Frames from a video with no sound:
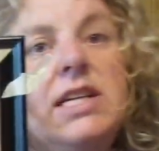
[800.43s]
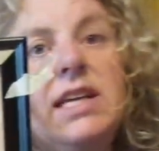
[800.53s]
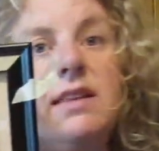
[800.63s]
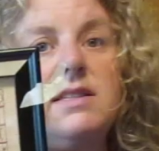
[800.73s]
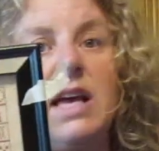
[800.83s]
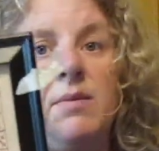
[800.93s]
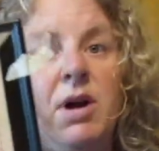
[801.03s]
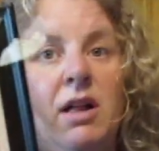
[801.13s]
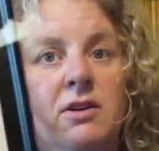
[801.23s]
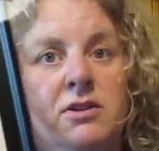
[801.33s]
it in the same
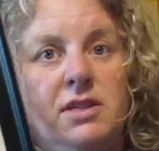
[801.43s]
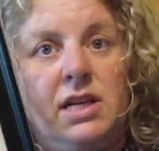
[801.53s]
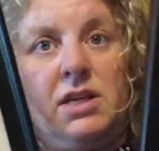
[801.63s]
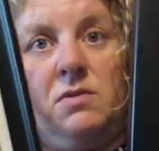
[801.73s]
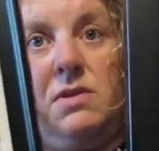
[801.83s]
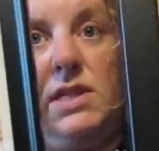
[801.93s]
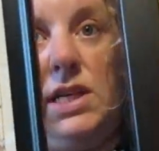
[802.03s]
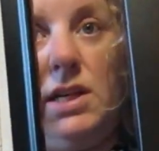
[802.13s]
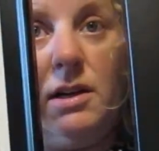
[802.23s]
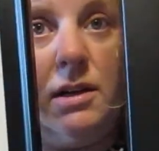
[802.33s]
colors that I used
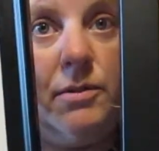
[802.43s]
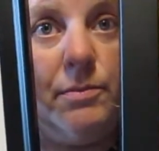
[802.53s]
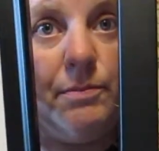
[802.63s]
here